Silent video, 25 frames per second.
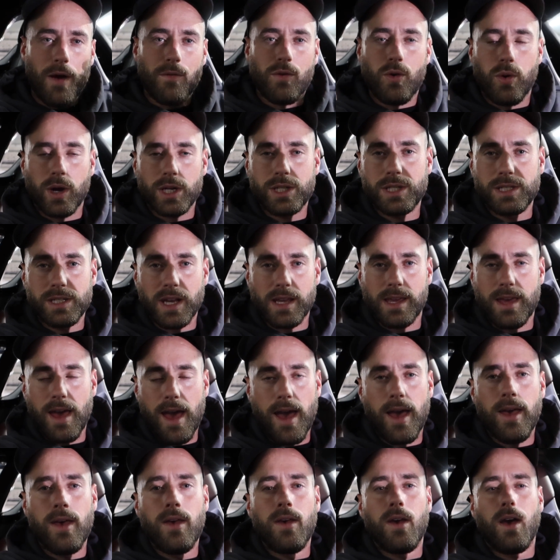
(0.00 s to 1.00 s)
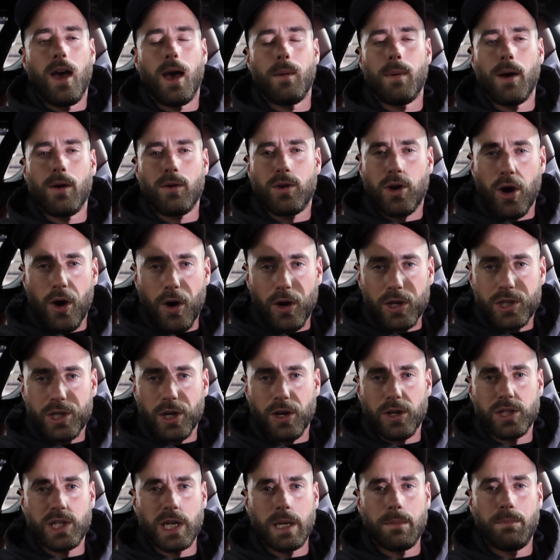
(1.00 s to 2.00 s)
of questions I get about car
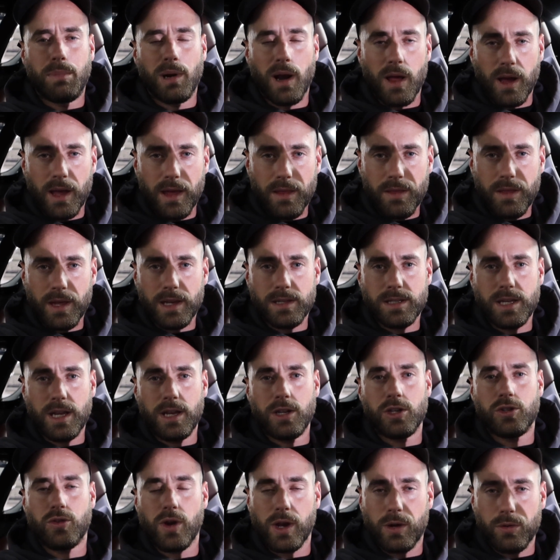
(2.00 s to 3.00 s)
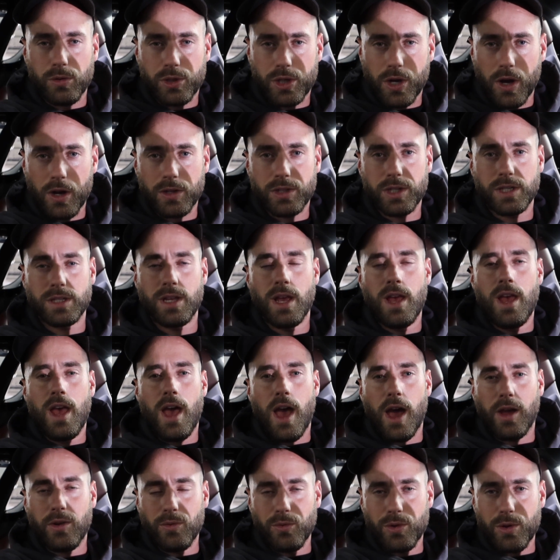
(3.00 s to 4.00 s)
charging, plugging things in, trickle chargers
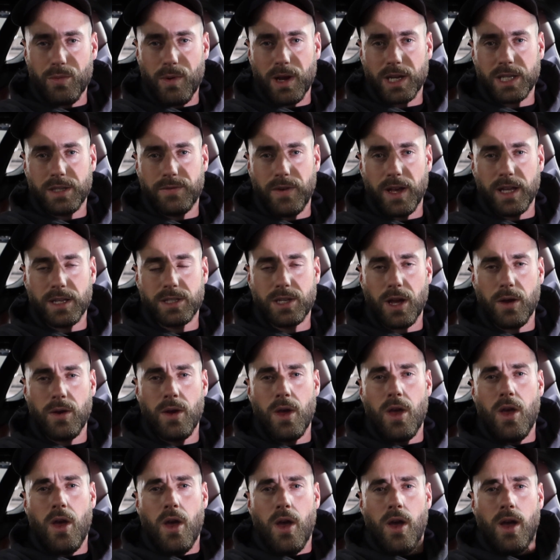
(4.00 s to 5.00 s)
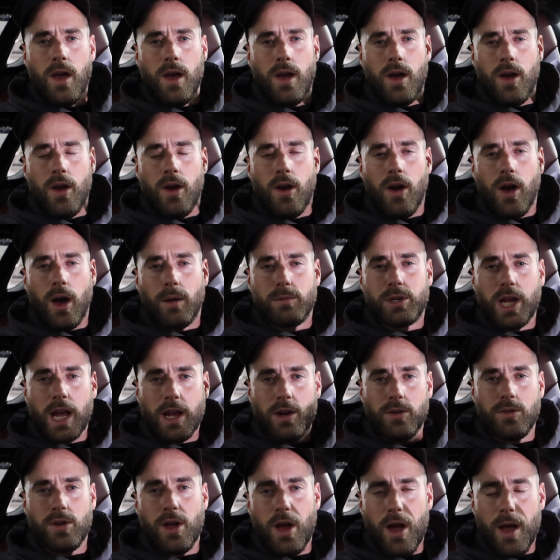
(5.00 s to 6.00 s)
and all the rest of it. So I'm
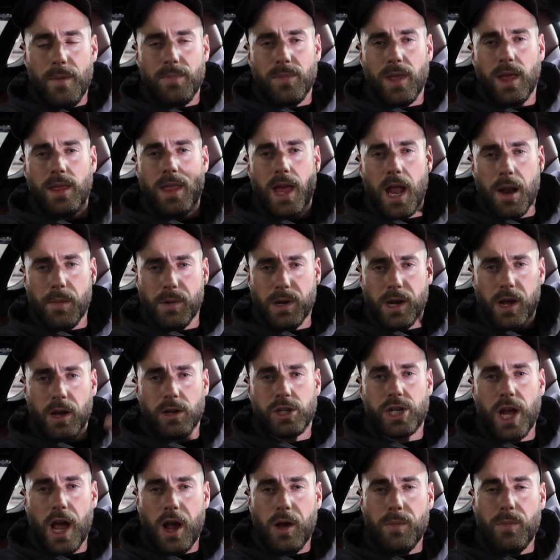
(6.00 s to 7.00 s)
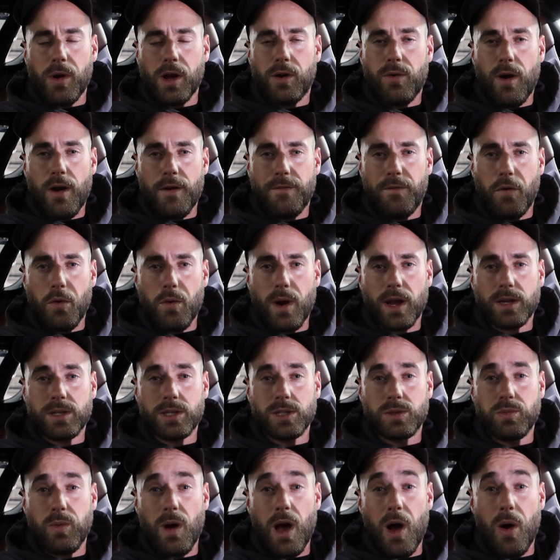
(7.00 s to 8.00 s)
checking on her, and then I'm going to go and check on my Carrera 4S
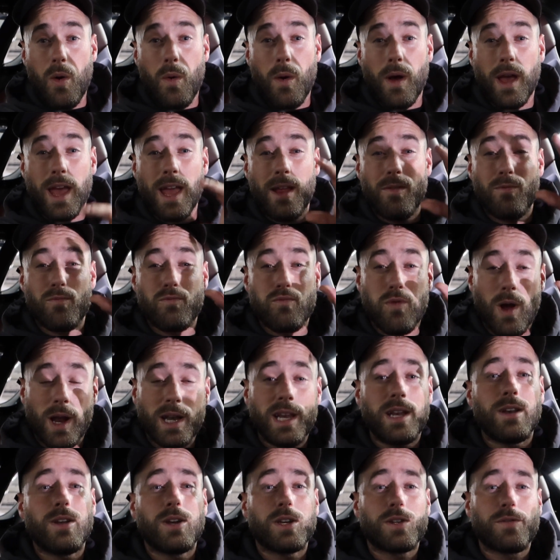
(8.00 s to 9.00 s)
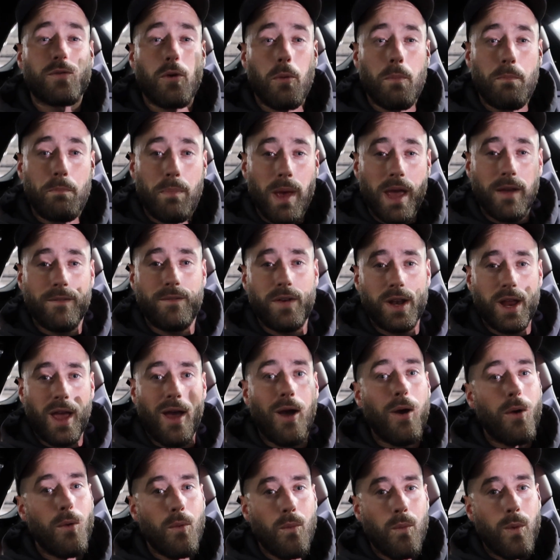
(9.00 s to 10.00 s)
as well, in readiness for a big
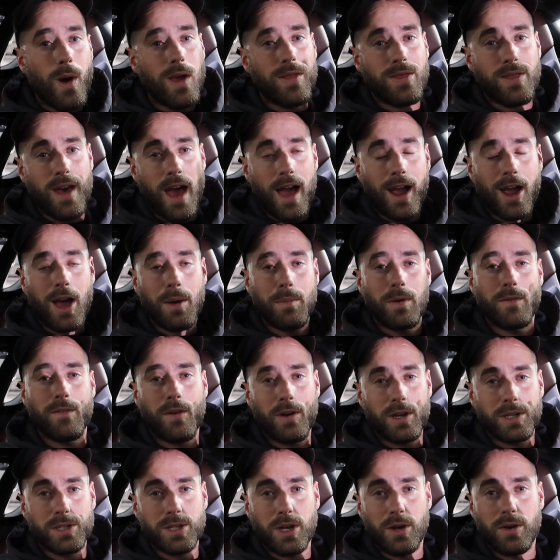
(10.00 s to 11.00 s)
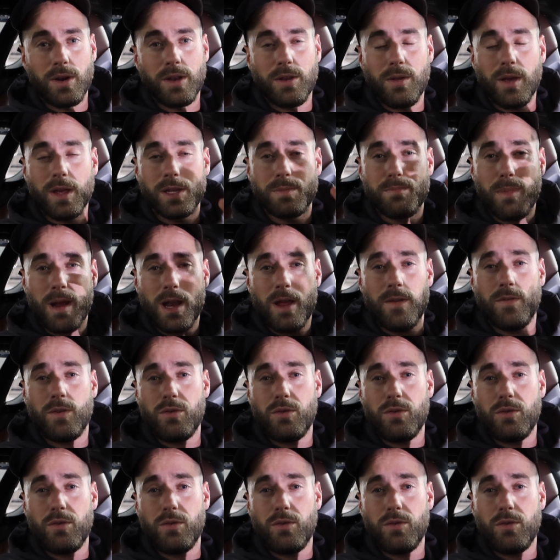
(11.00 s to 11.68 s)
video with that coming very soon. As many of